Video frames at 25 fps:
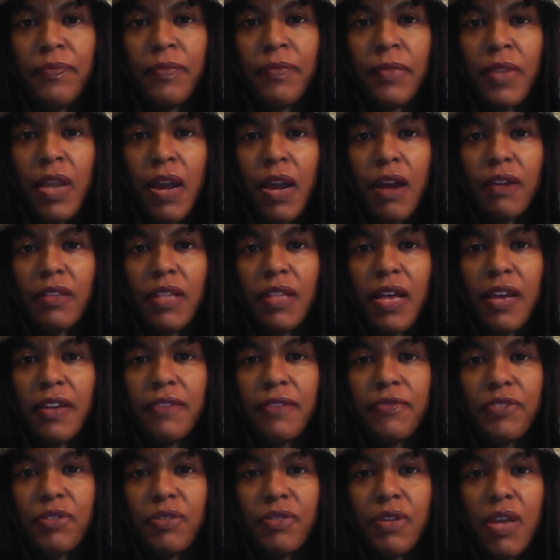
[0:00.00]
Our
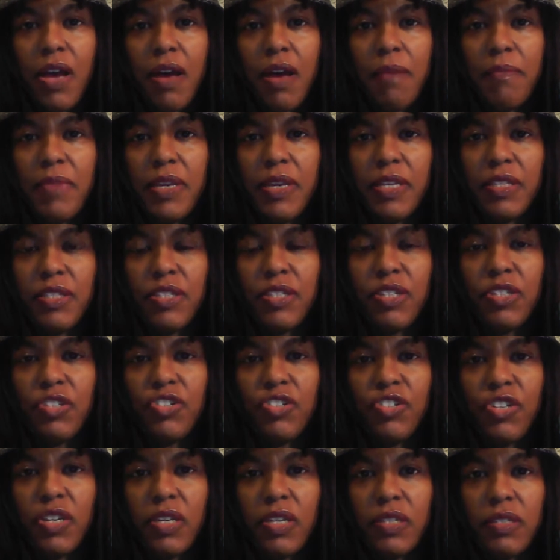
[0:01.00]
lives are not meant to
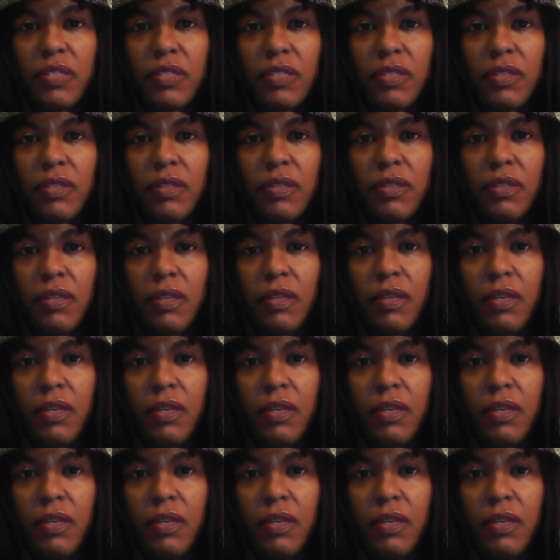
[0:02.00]
just